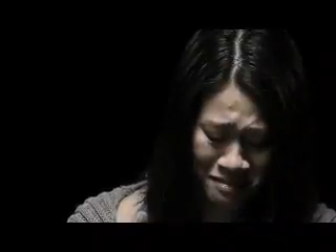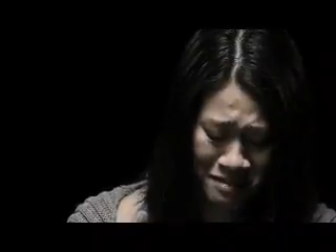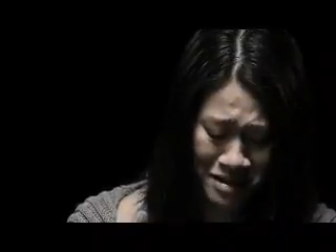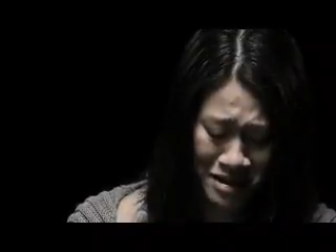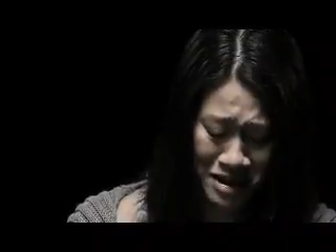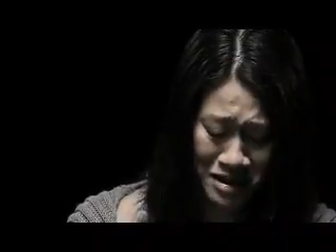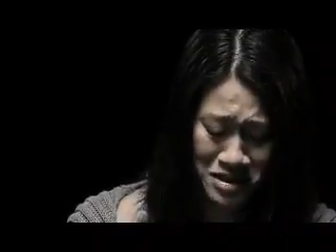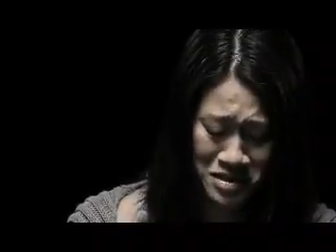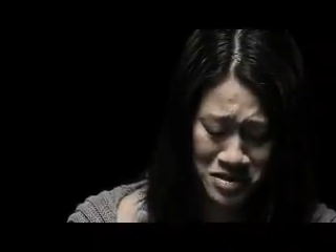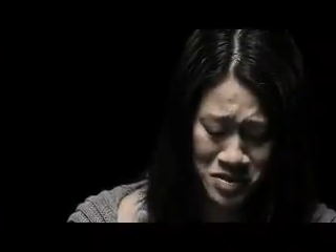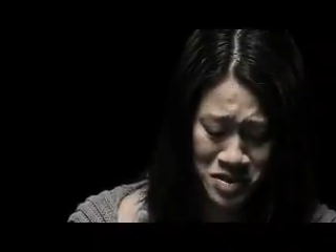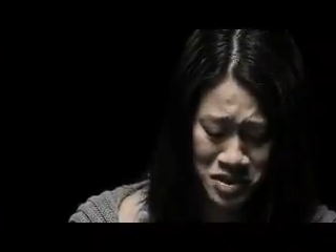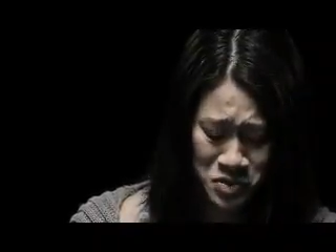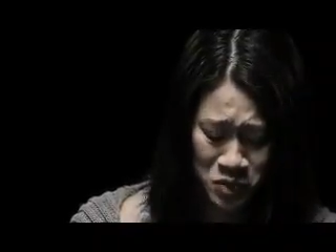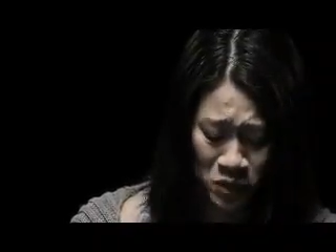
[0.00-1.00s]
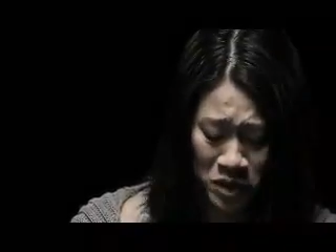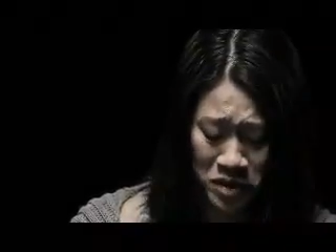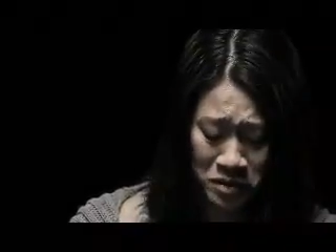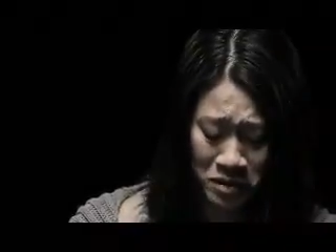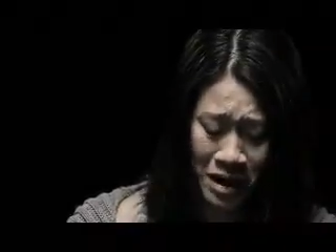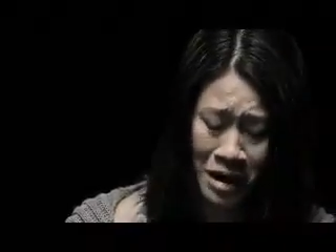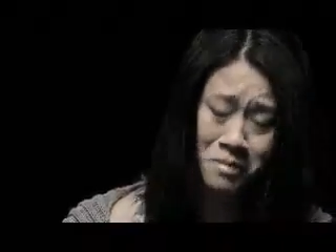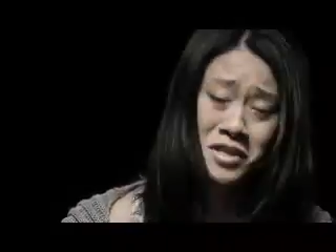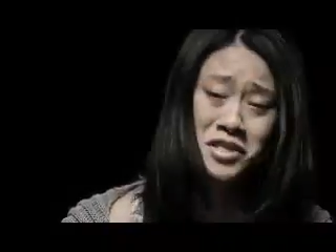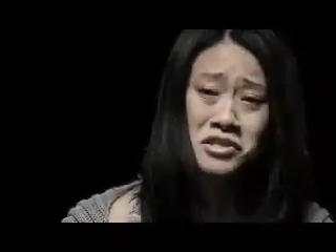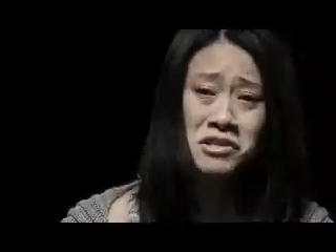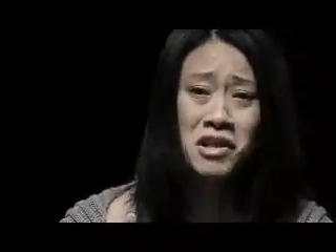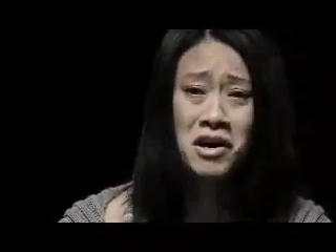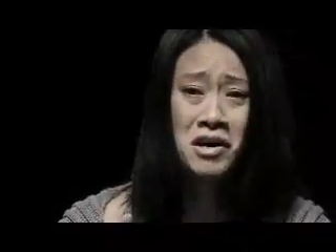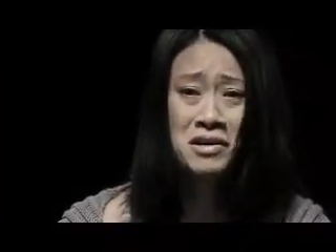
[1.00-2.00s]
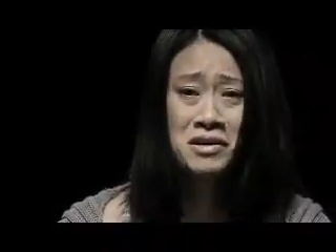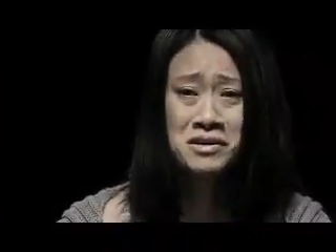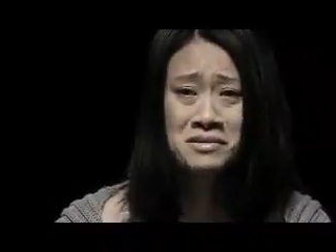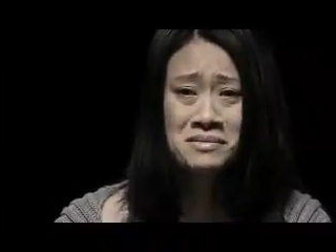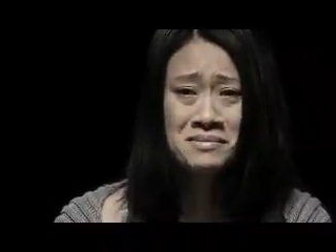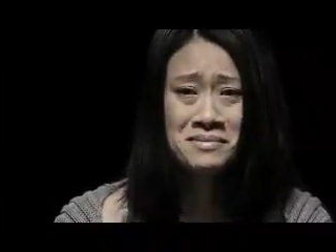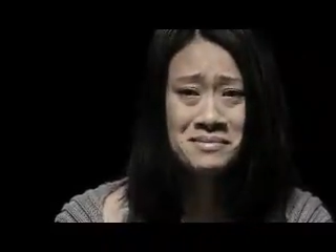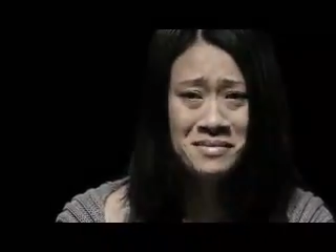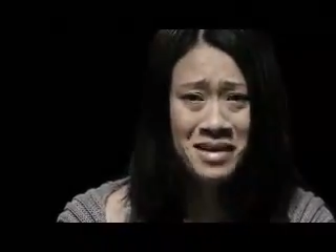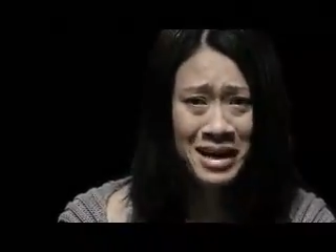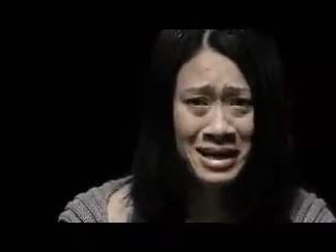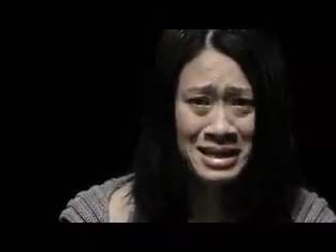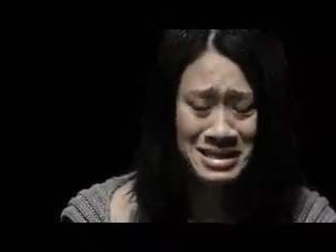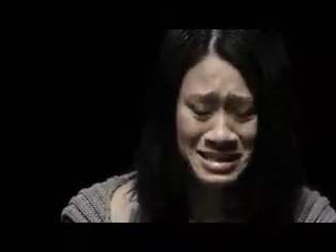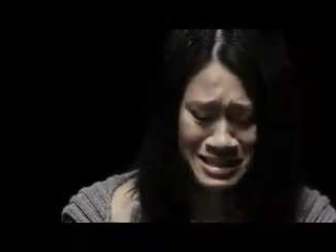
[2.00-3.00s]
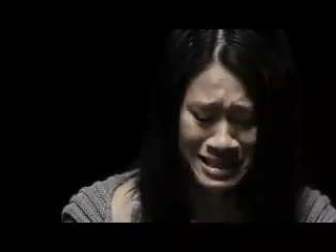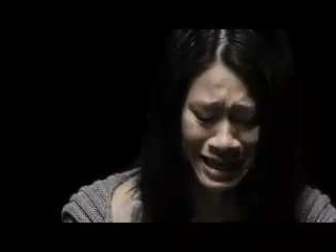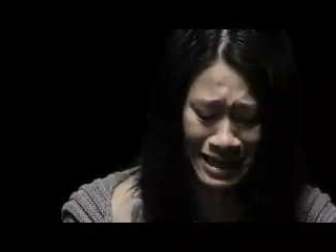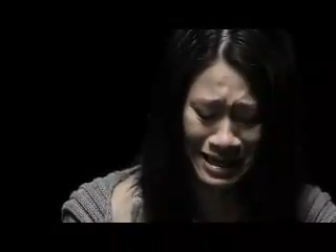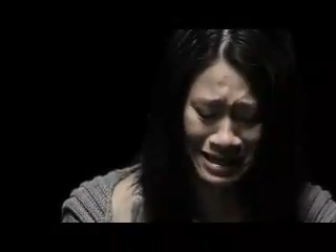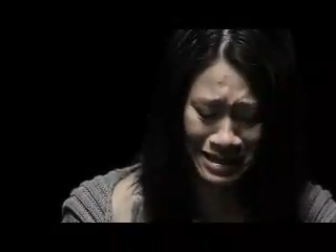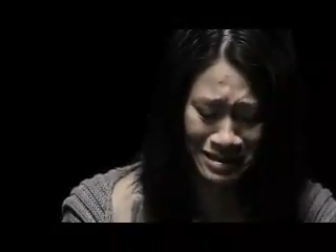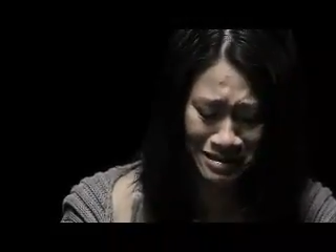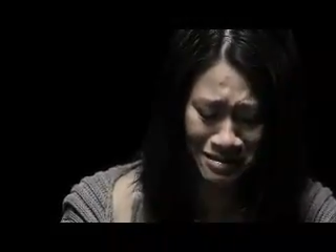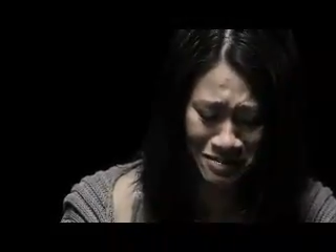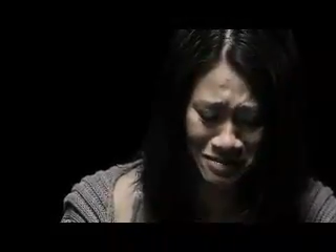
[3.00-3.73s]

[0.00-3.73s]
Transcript: And I just wonder how much longer I can take it.